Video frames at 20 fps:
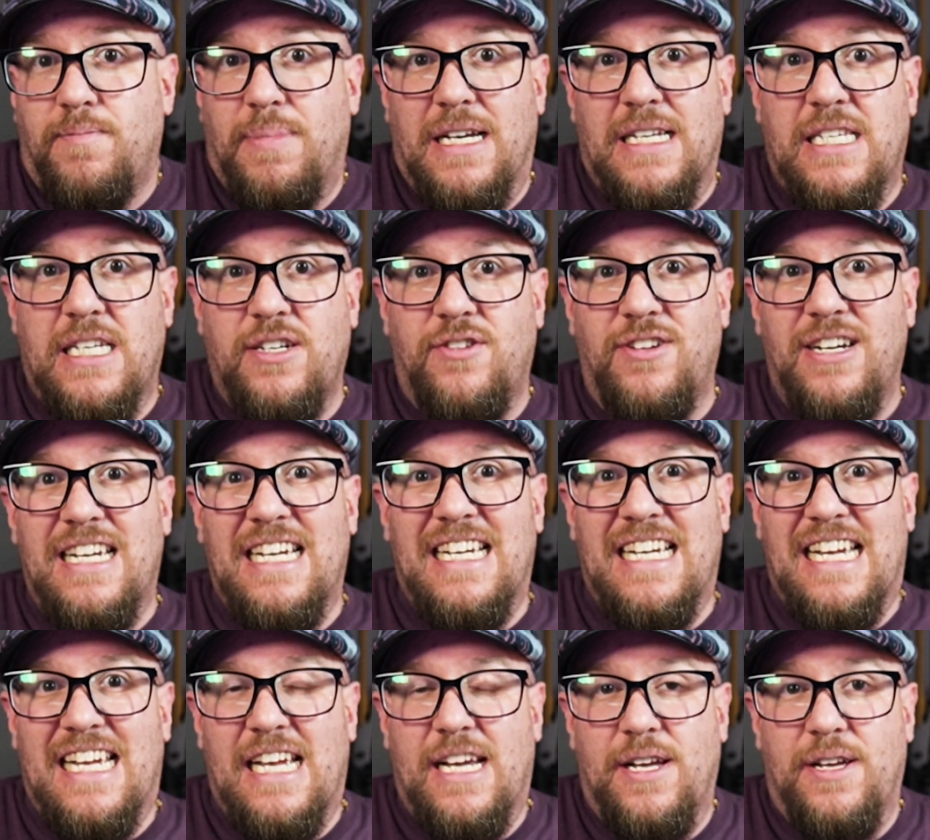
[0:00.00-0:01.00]
basically
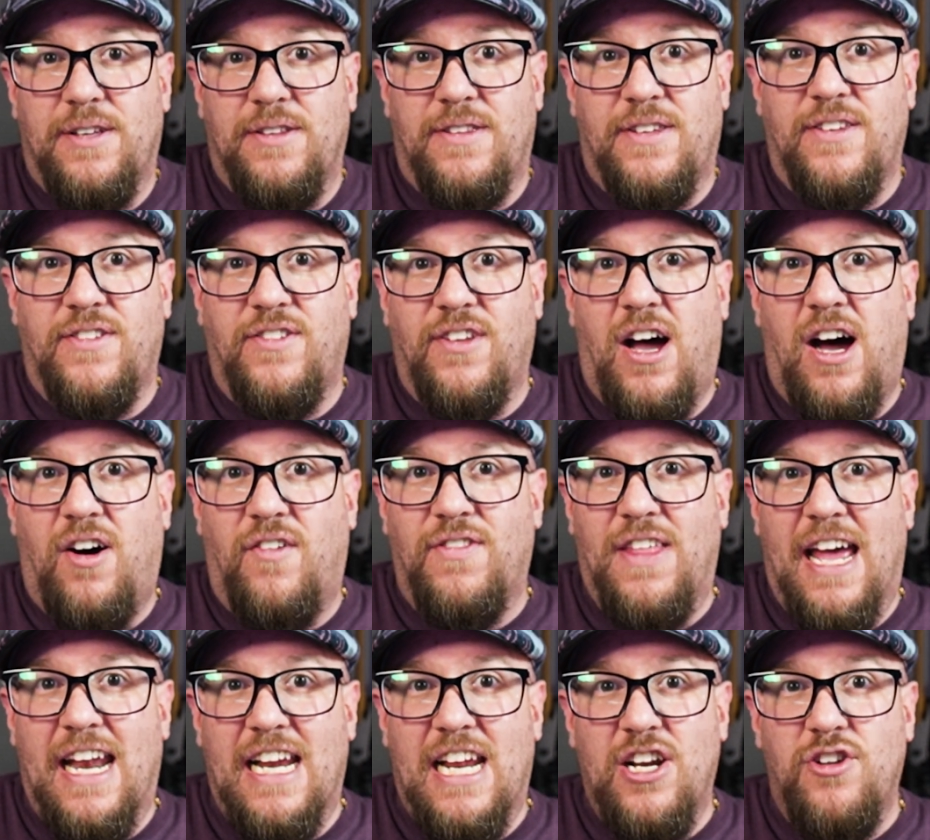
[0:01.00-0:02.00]
dissolve
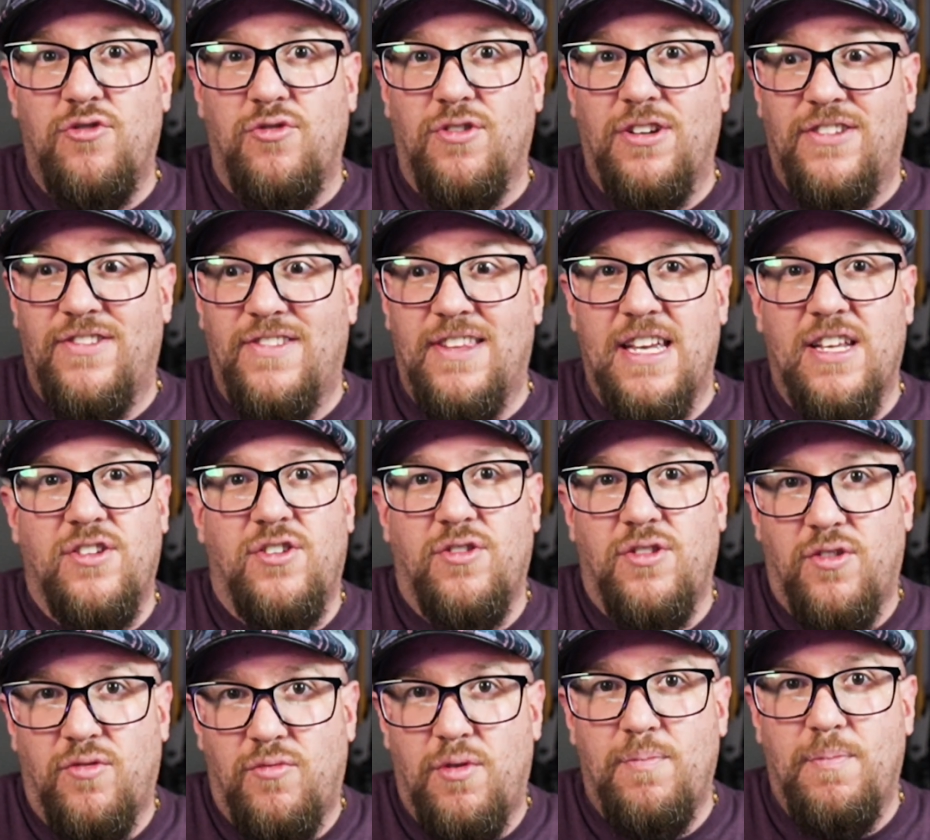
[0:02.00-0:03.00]
that interest into
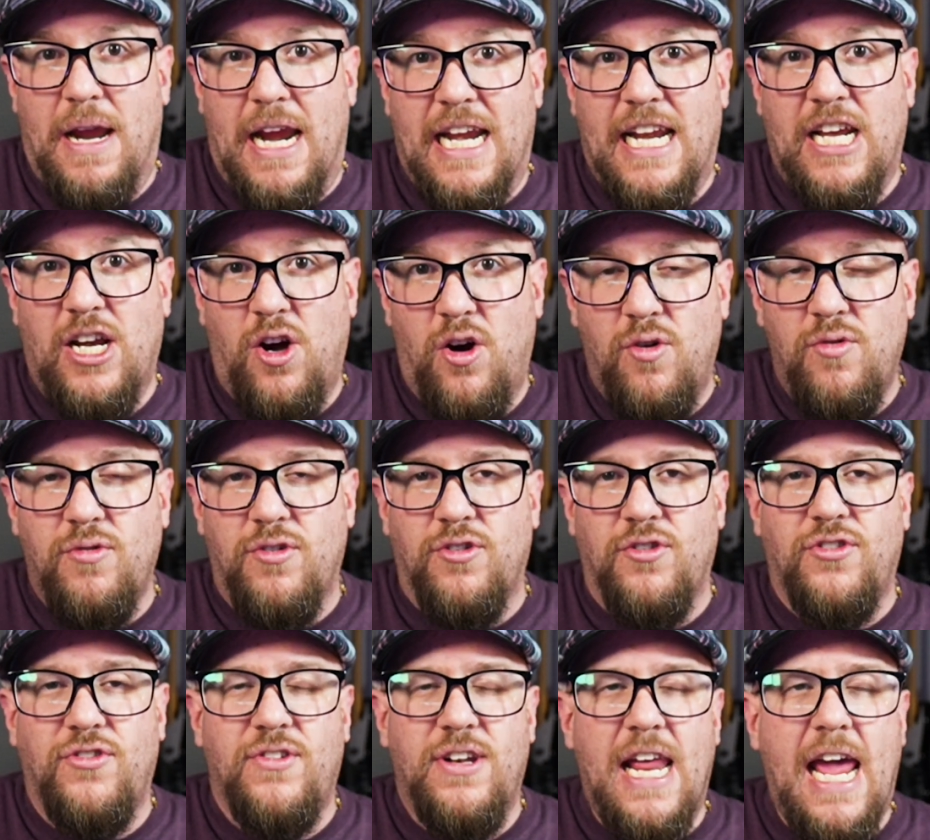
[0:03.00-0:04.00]
the remaining
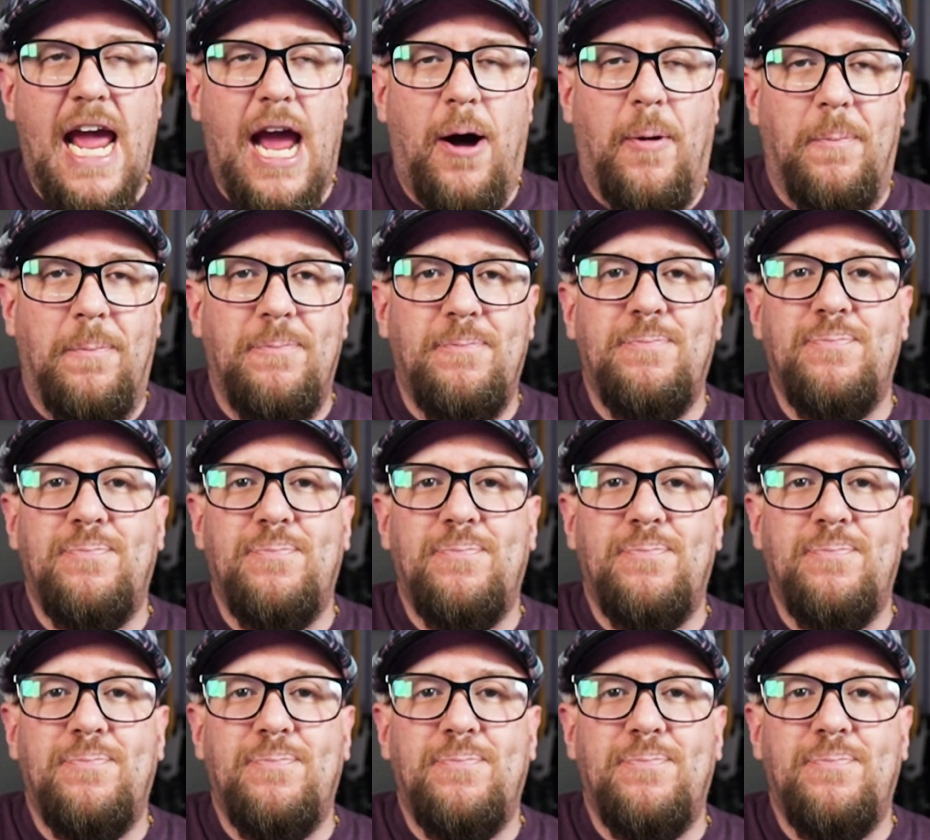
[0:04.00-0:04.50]
owners. Now,